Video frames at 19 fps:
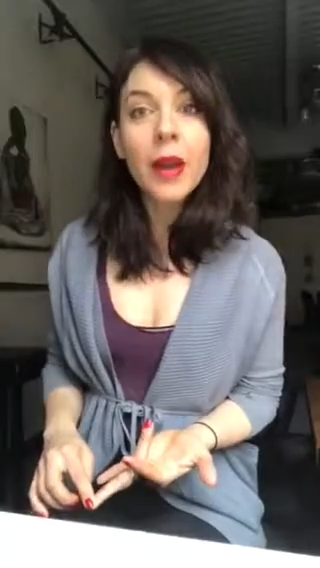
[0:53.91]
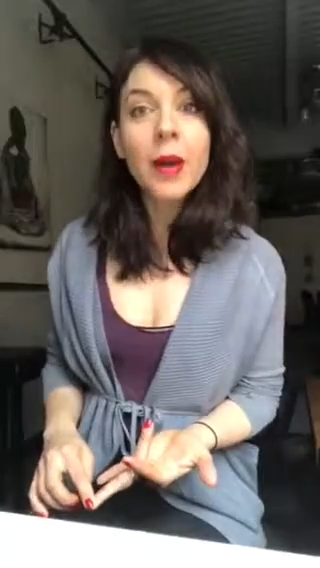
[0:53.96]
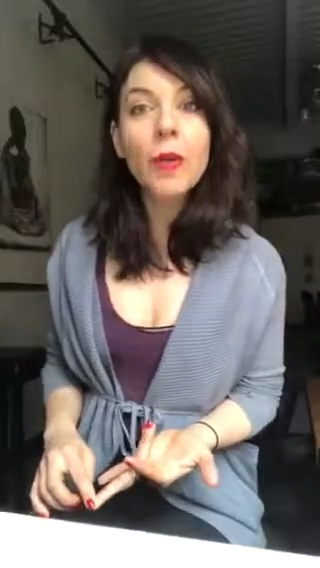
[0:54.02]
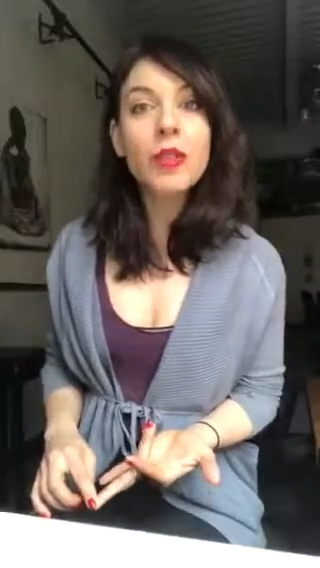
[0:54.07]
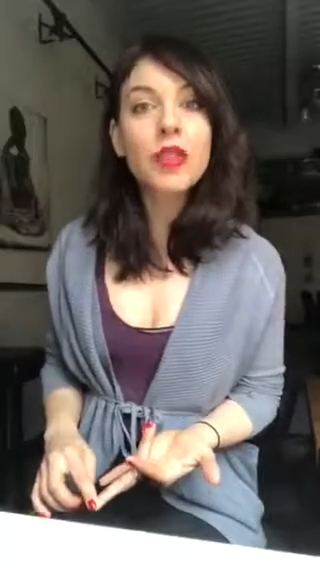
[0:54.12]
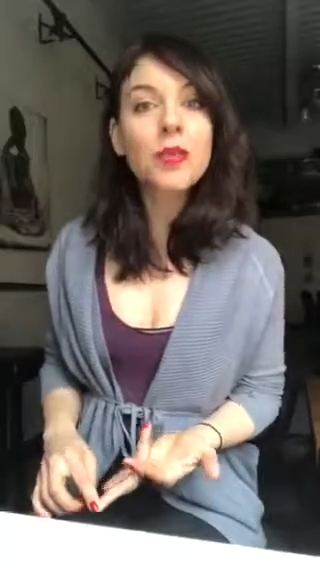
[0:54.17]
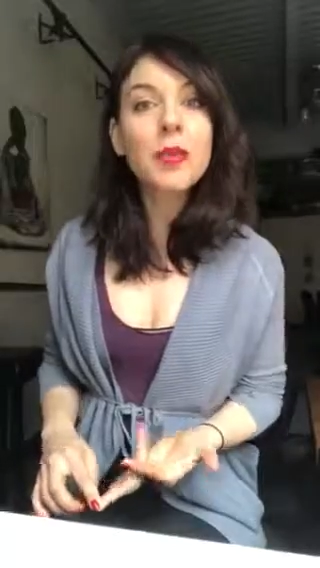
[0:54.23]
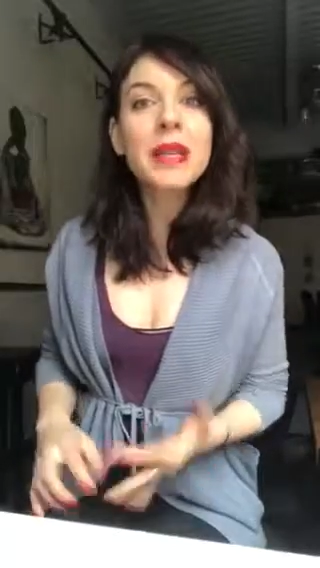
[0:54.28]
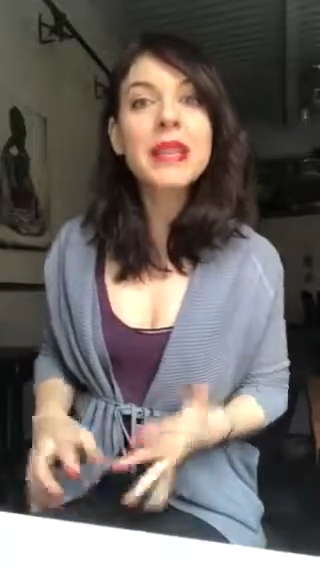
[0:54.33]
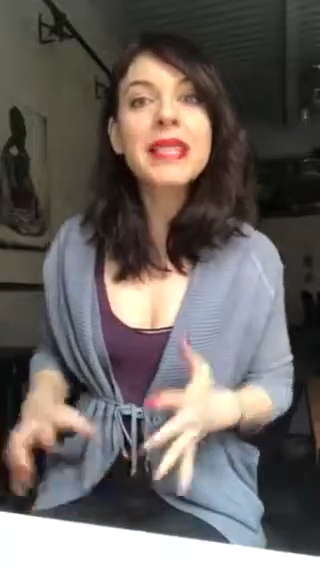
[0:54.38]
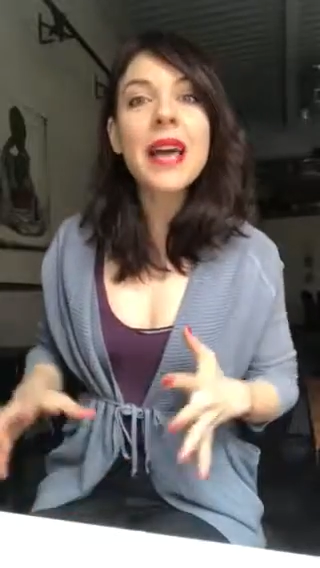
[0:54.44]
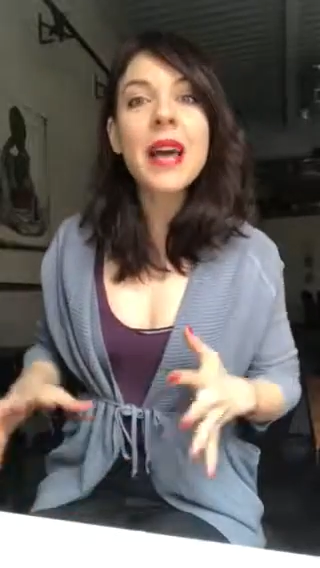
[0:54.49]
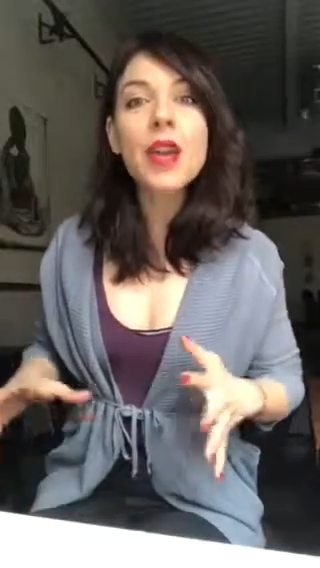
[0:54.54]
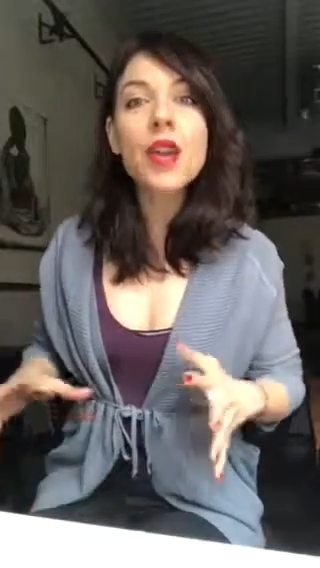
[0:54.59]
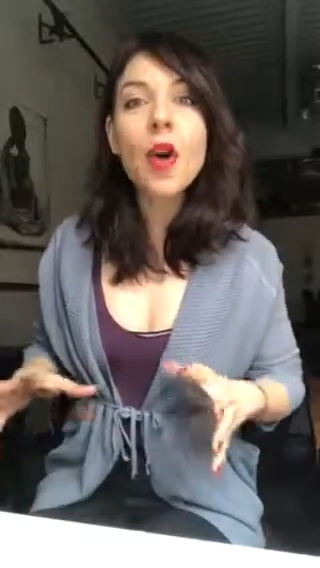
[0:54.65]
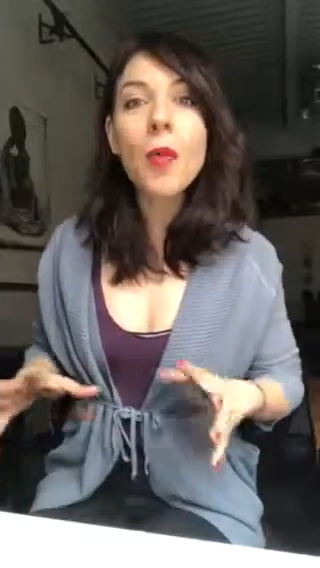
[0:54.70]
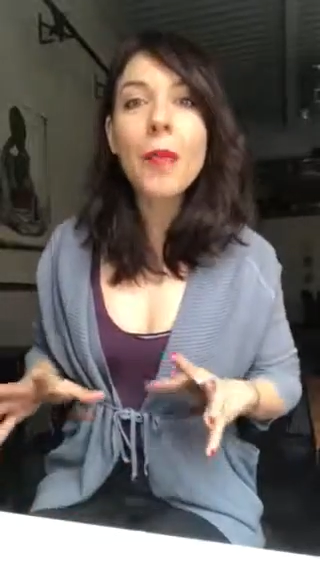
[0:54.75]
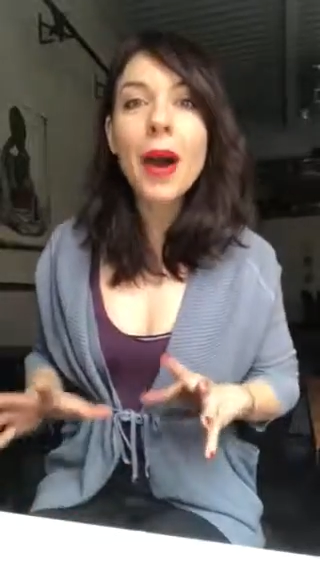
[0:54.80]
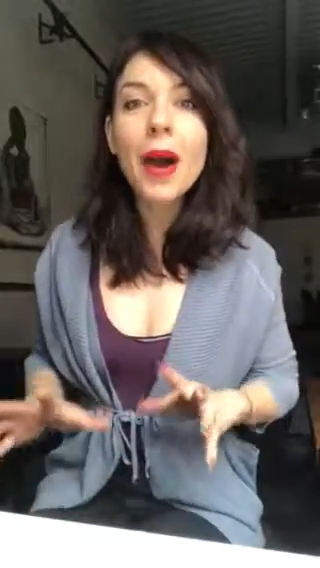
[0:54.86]
which means
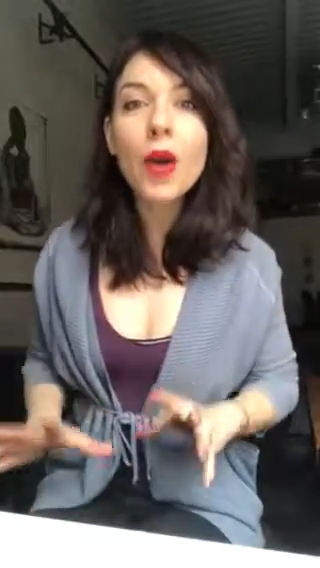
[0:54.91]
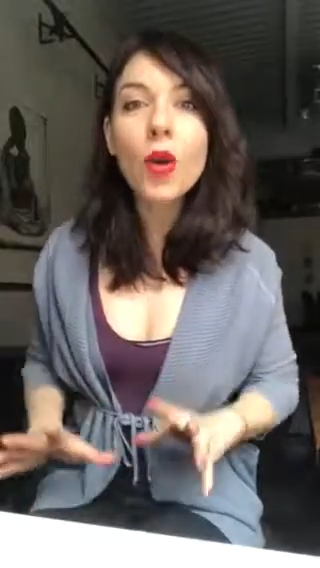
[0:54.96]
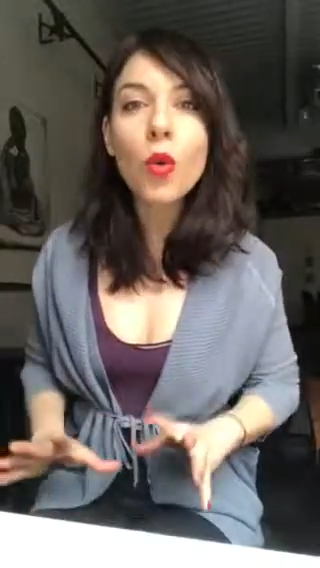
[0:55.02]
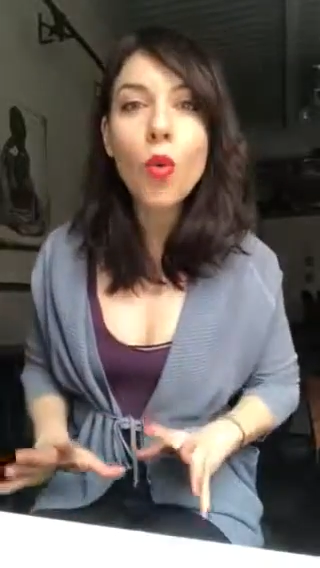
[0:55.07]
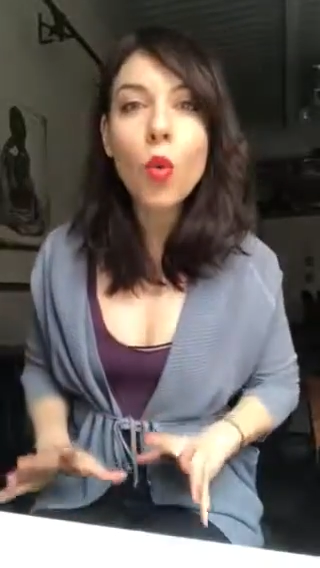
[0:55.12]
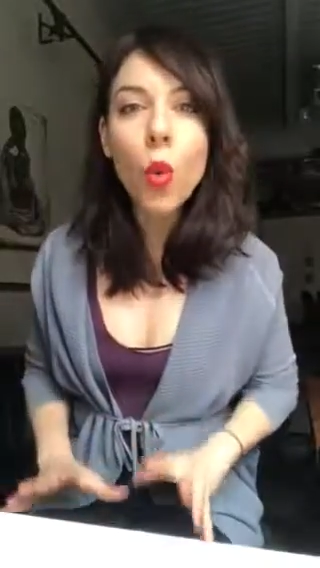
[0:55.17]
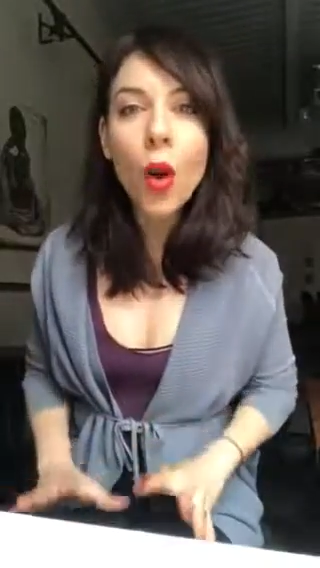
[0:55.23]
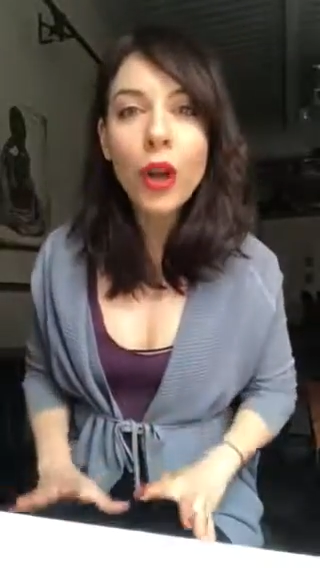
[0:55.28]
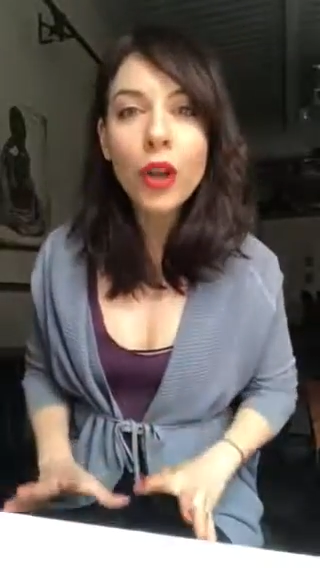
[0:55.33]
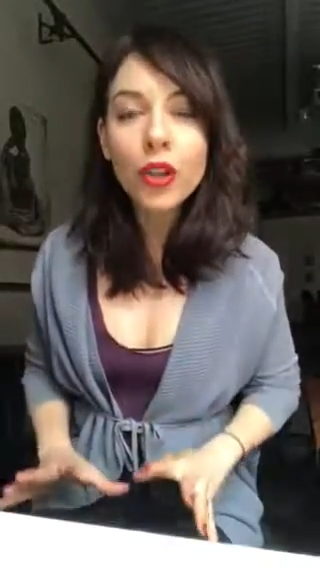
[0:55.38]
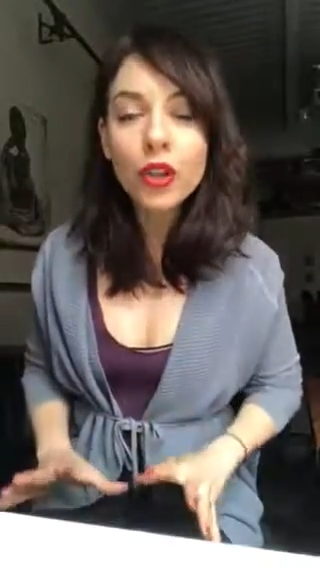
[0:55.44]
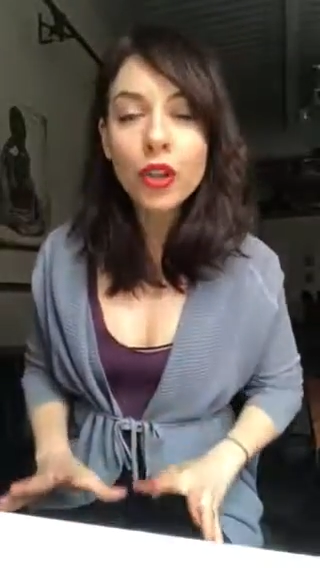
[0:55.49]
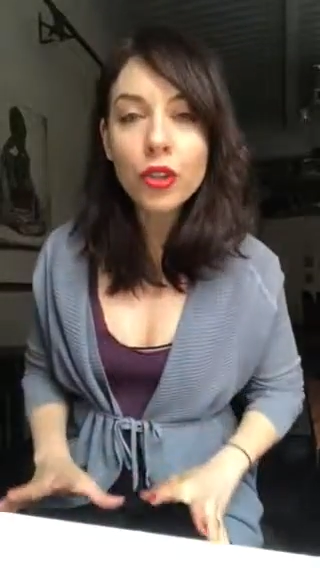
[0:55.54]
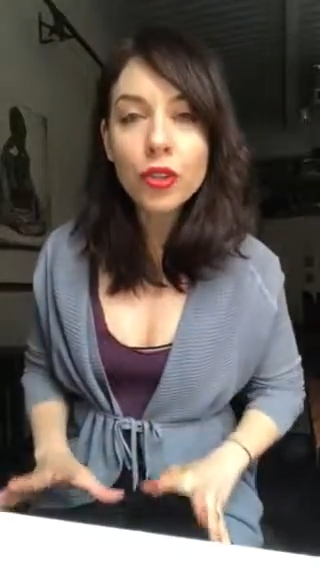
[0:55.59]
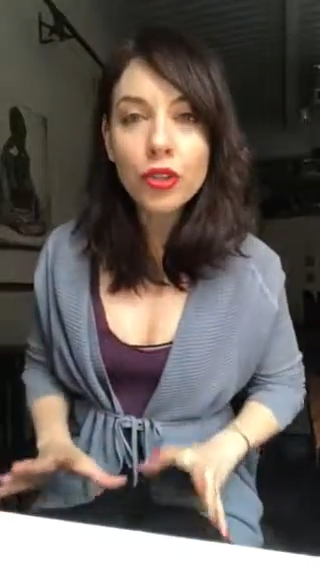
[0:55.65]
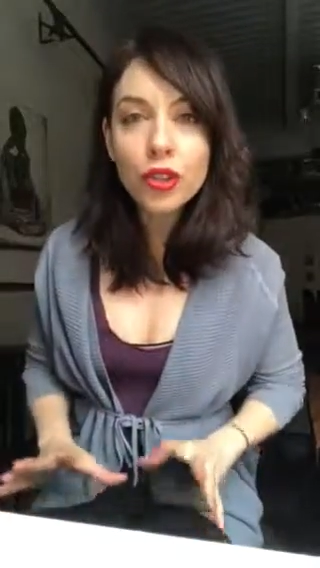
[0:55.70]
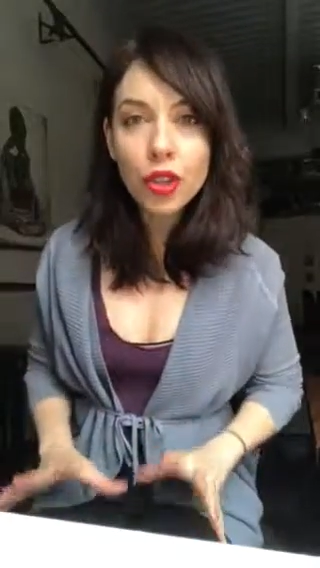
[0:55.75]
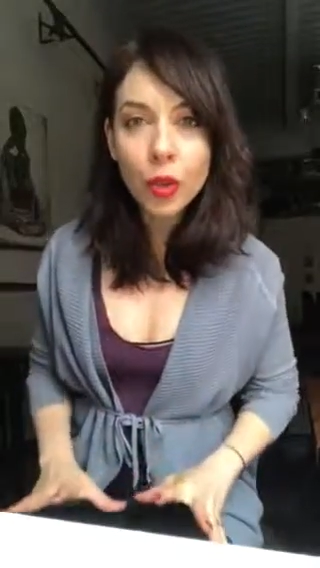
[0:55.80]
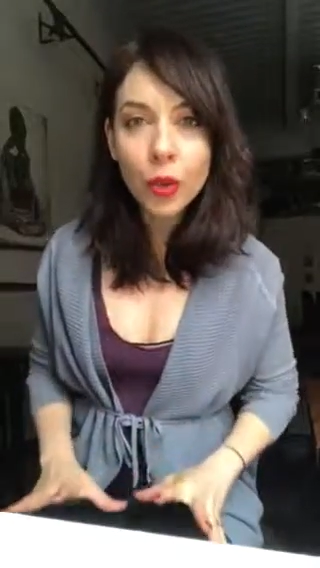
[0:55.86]
that no matter what
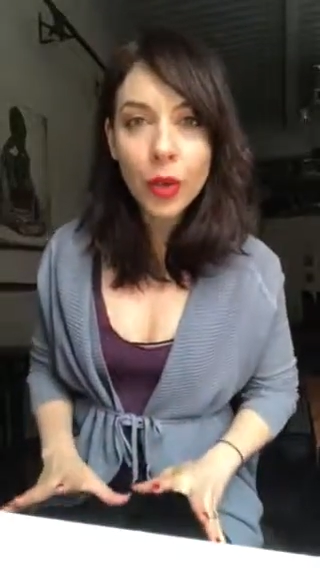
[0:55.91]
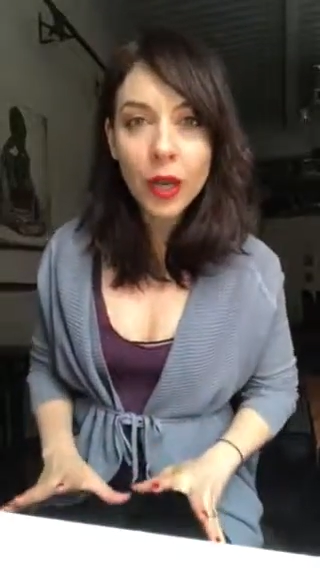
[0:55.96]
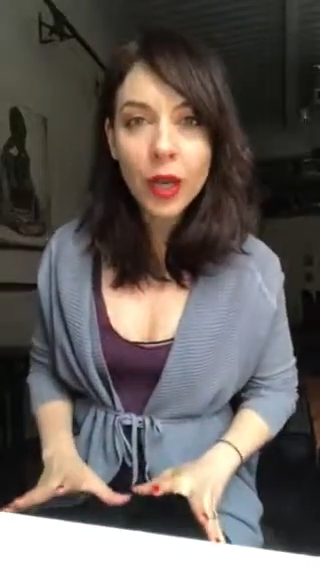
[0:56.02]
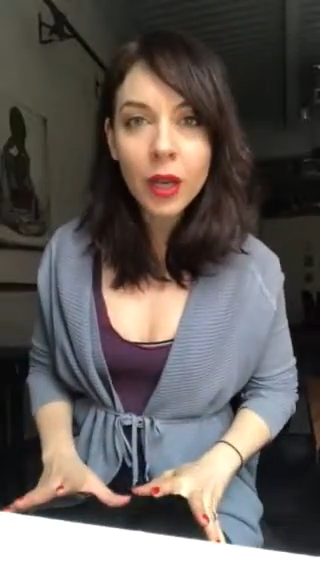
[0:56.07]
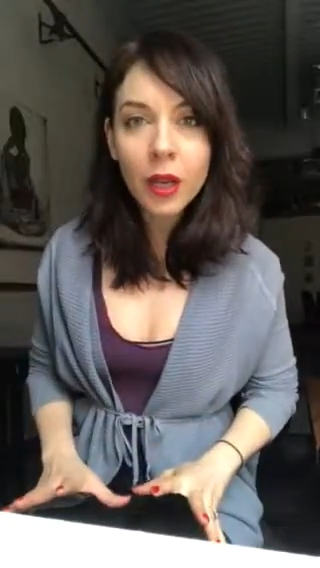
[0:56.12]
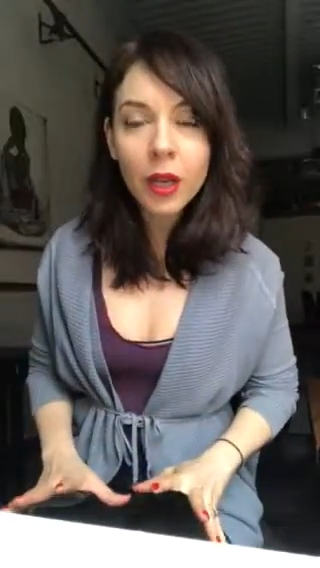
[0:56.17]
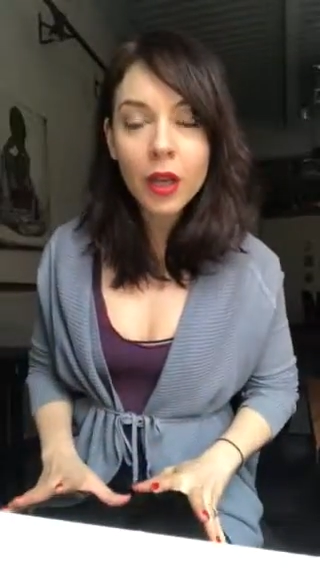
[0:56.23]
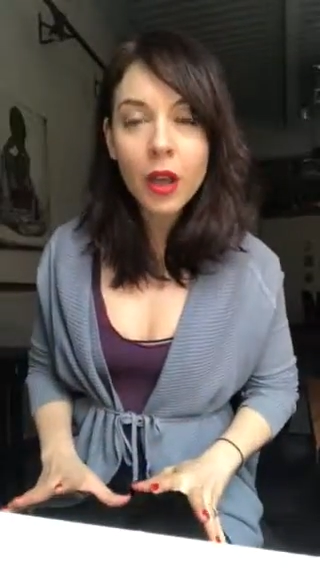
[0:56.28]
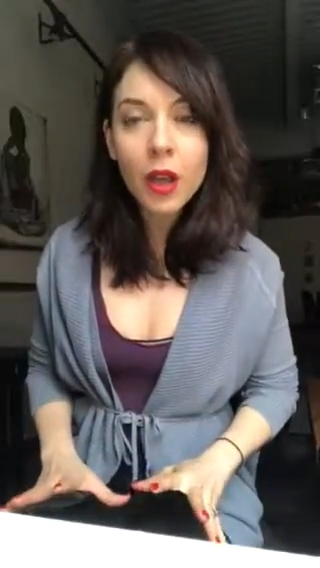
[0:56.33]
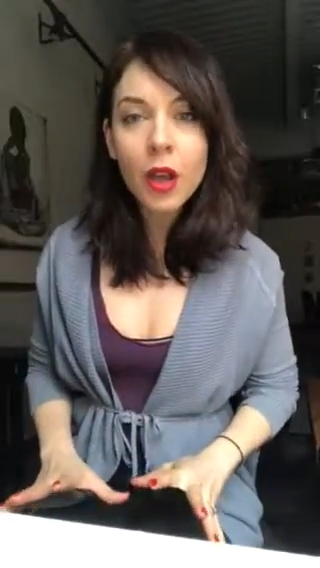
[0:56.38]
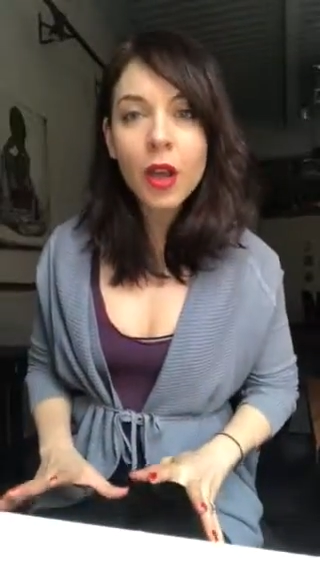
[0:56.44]
you're doing,